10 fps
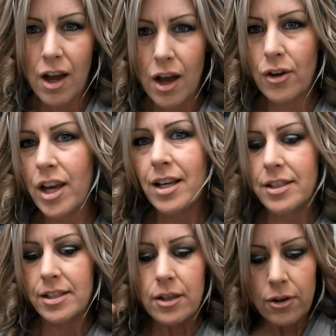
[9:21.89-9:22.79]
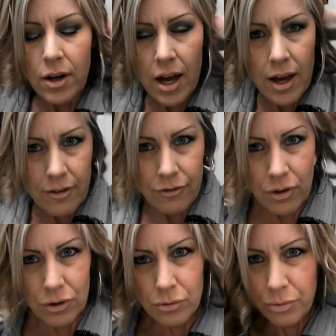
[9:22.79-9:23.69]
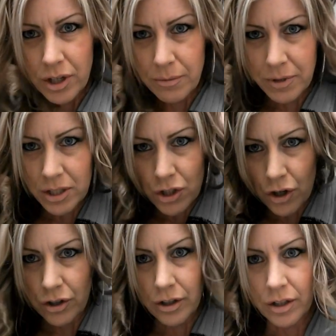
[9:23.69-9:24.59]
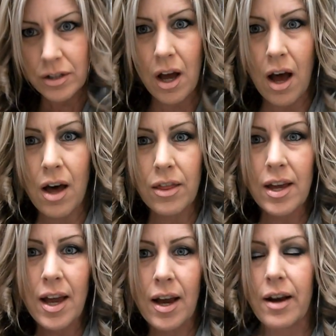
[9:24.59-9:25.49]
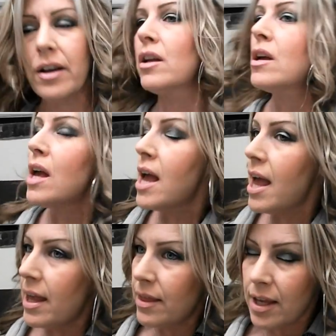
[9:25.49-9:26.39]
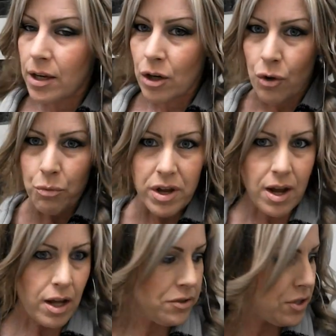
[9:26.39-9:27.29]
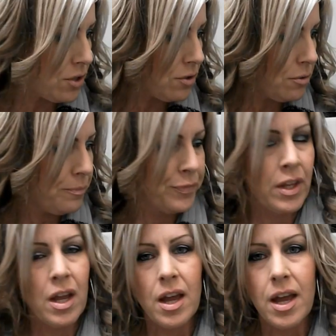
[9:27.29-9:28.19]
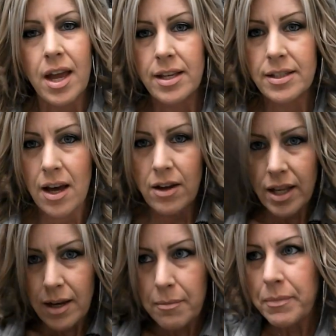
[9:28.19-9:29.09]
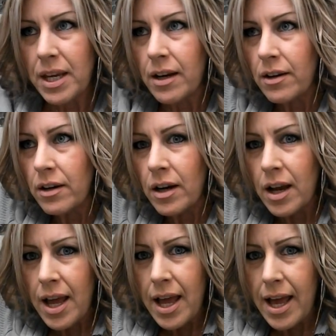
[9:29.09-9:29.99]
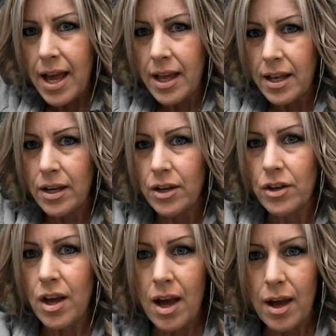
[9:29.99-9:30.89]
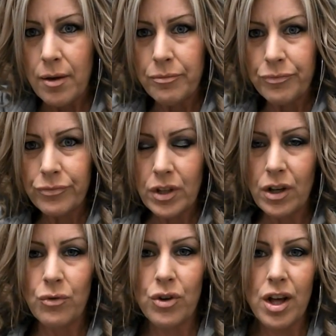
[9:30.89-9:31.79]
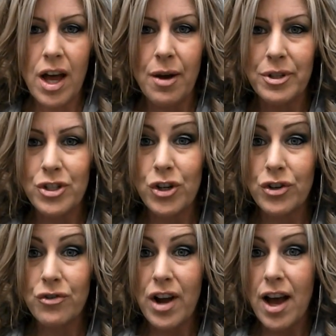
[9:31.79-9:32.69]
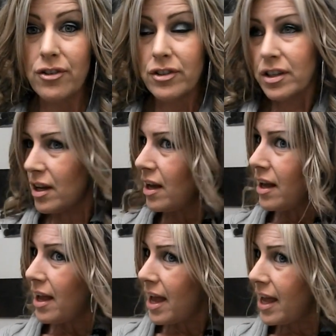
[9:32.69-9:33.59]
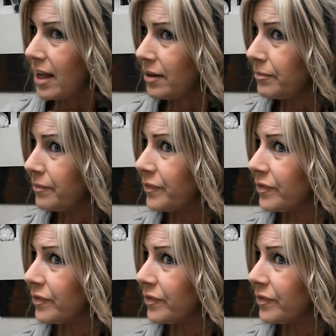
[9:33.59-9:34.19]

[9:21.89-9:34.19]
Okay, so I've pretty much curled all the hair, and then what I'll do is I'll get a mirror and well, I would turn around and